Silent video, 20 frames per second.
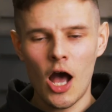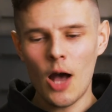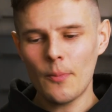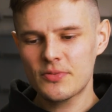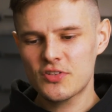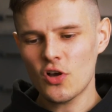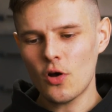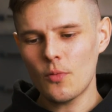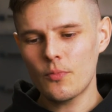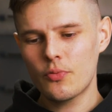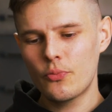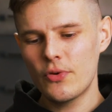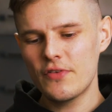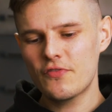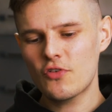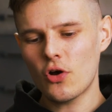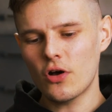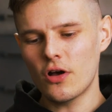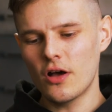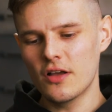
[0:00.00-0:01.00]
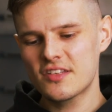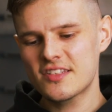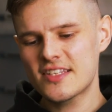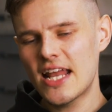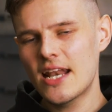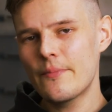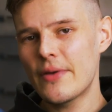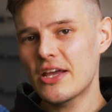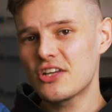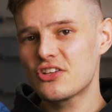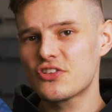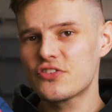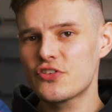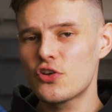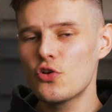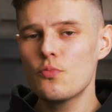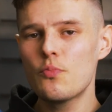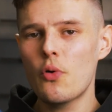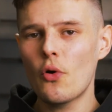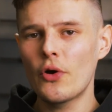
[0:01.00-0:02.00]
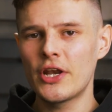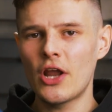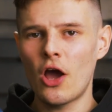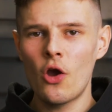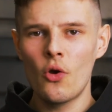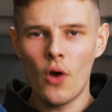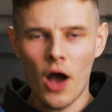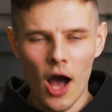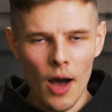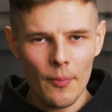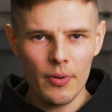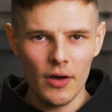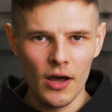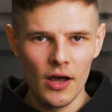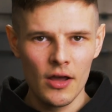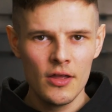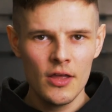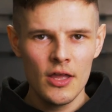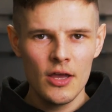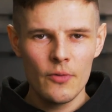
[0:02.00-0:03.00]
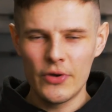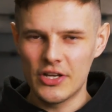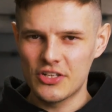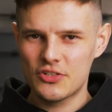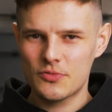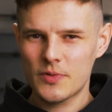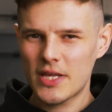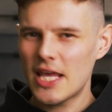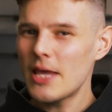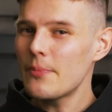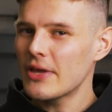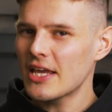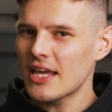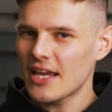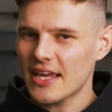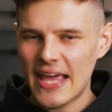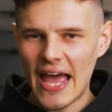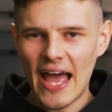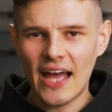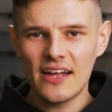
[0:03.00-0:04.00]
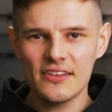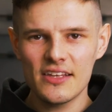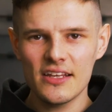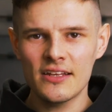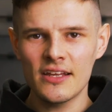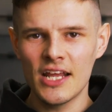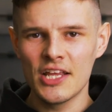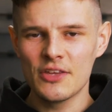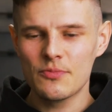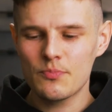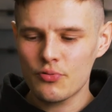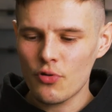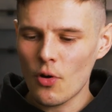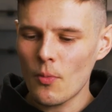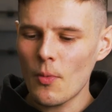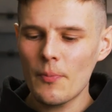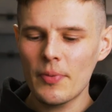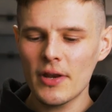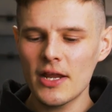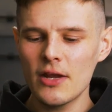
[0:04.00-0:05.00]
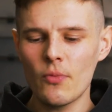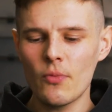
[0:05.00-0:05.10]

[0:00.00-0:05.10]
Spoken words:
Up top, we've got a Celamesh 2.0 upper, which, keeping it candid, is probably